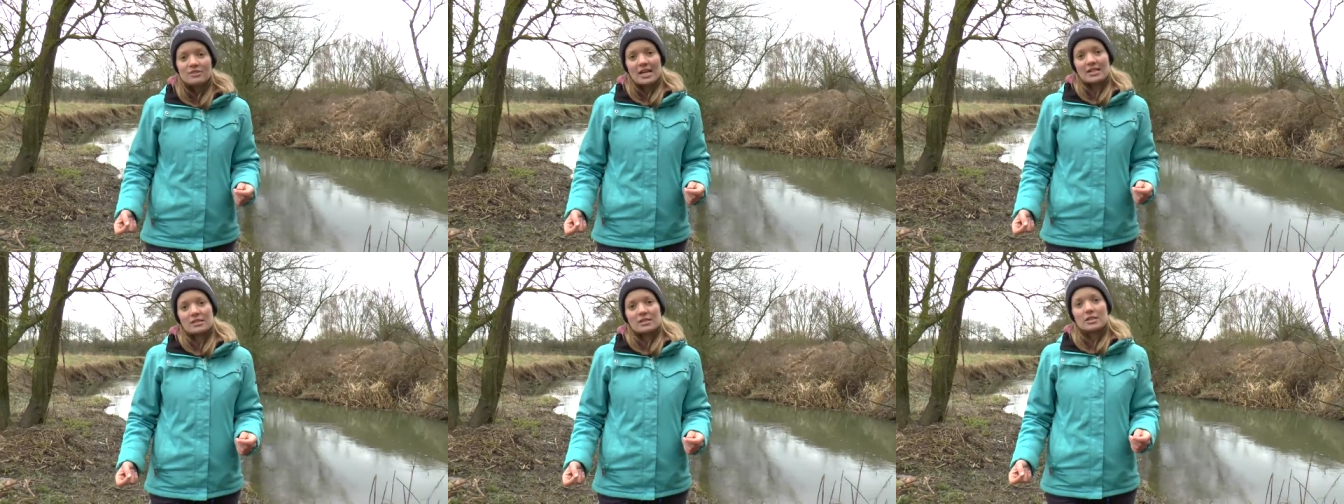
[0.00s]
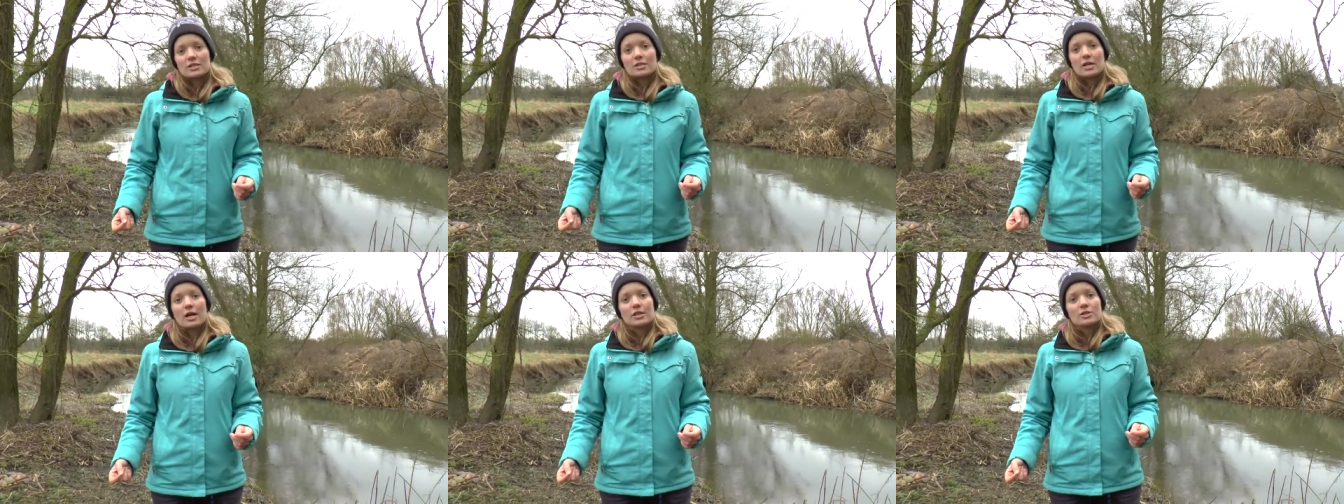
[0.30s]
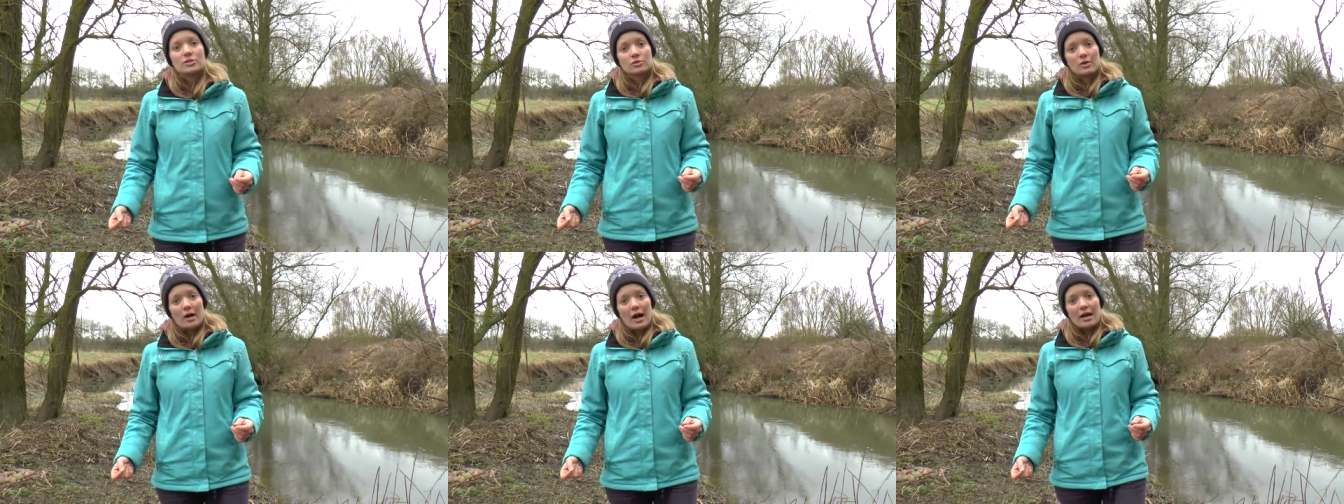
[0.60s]
Desert are
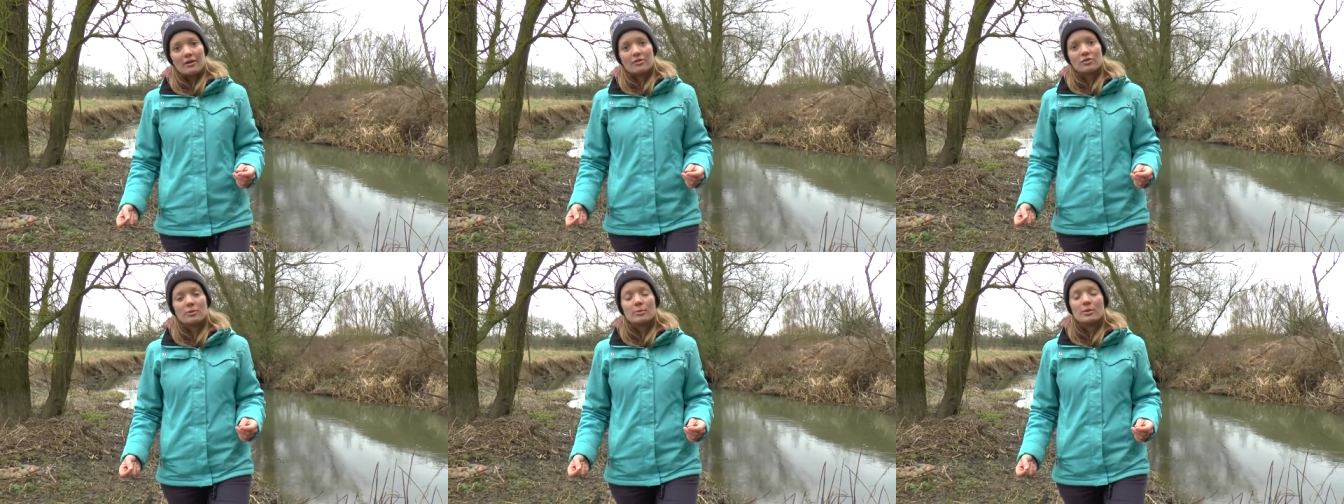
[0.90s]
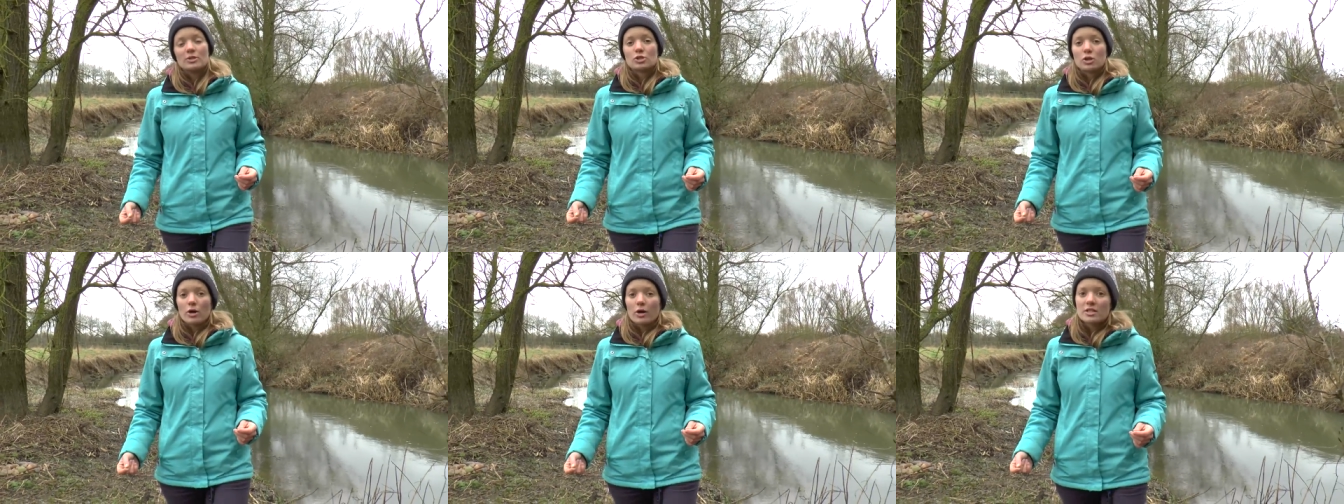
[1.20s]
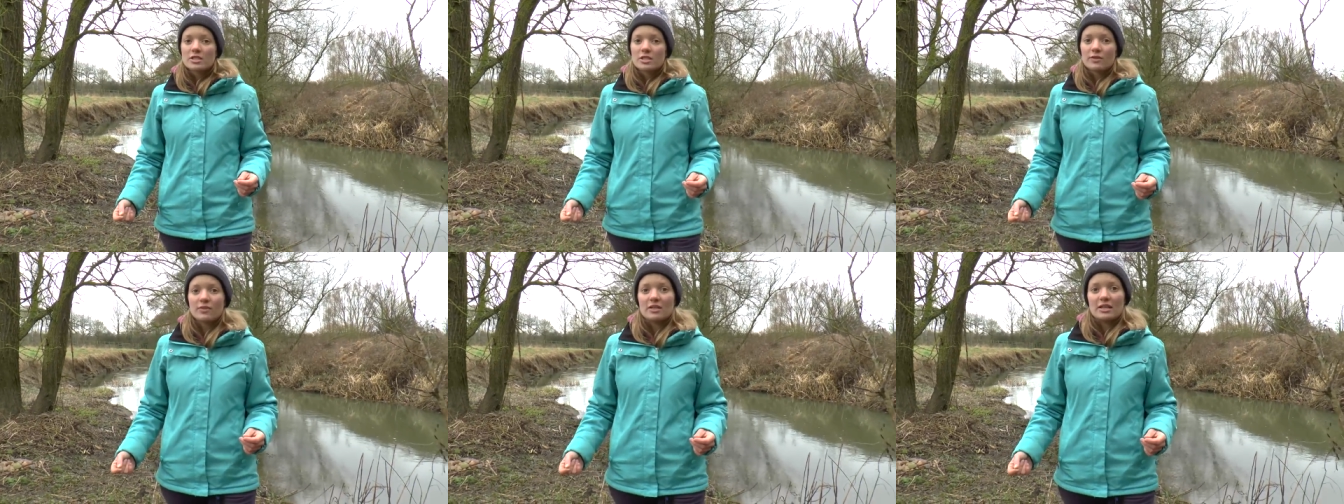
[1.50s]
dry for the
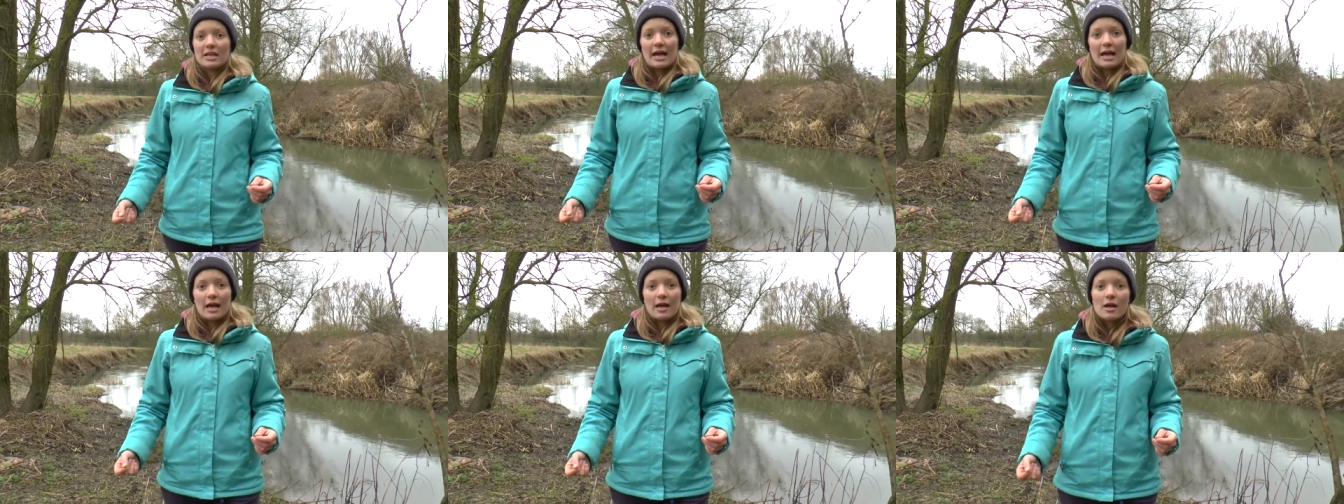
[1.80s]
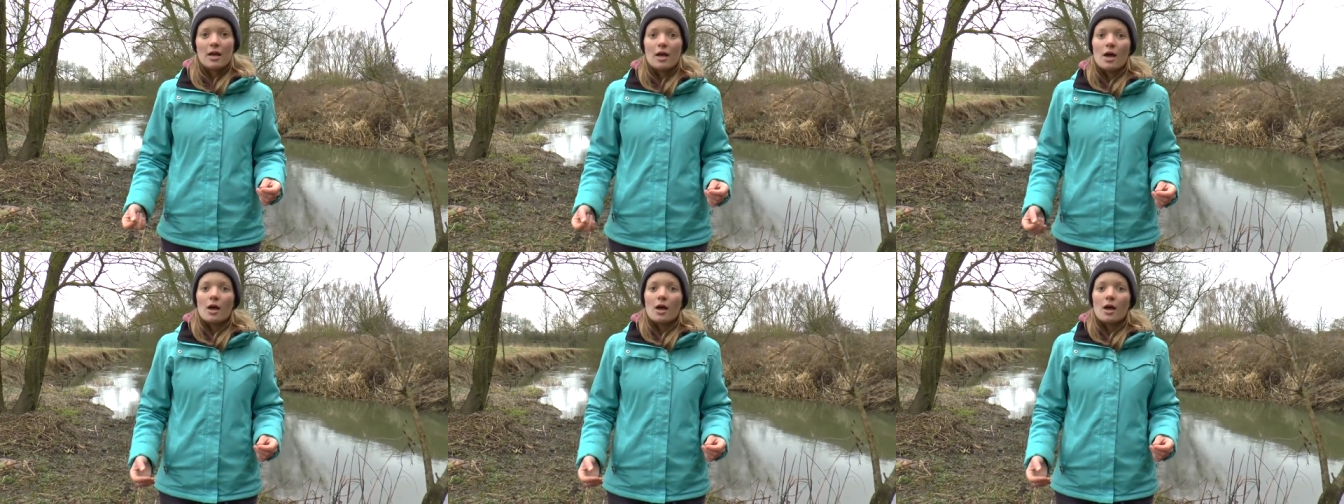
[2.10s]
majority of the year,